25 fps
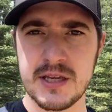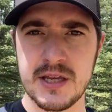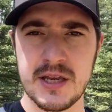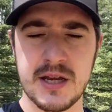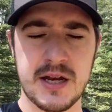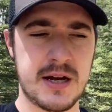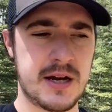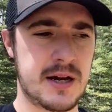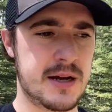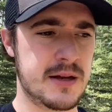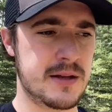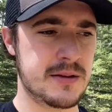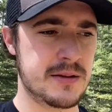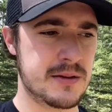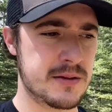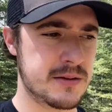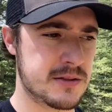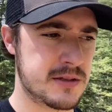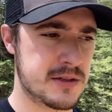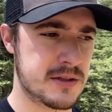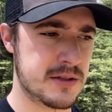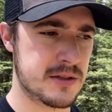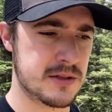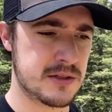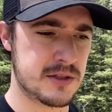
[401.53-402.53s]
Uh, there's,
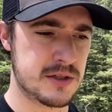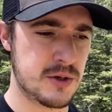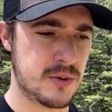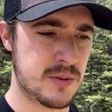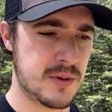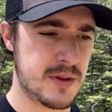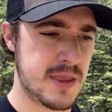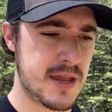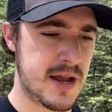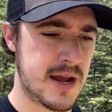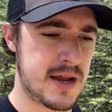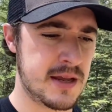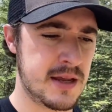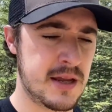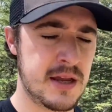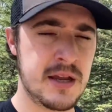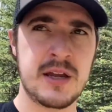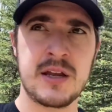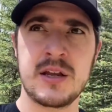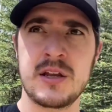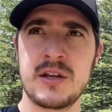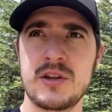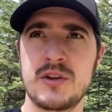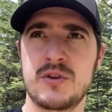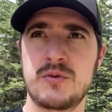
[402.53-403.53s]
there's no one that
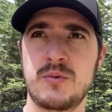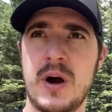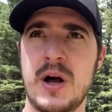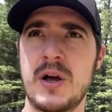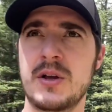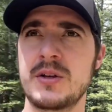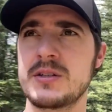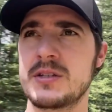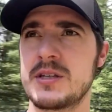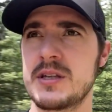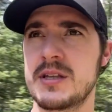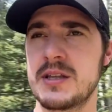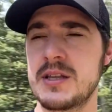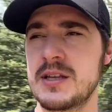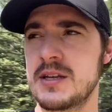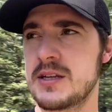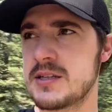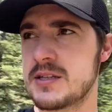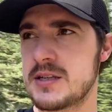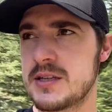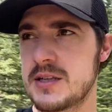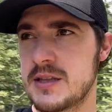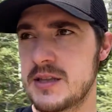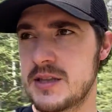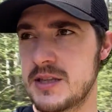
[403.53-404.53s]
dwells in
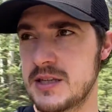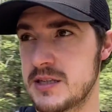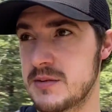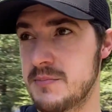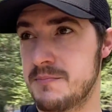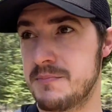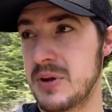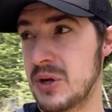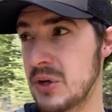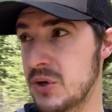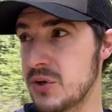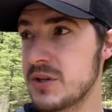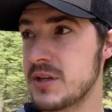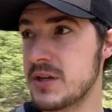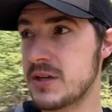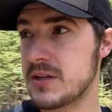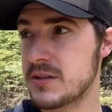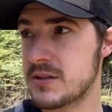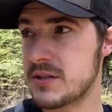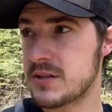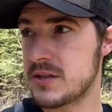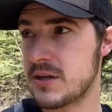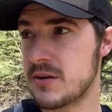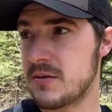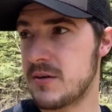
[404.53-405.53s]
these these
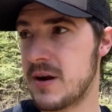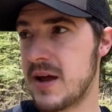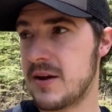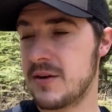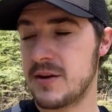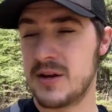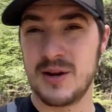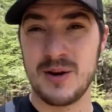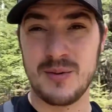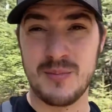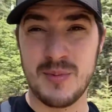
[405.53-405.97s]
buildings around here.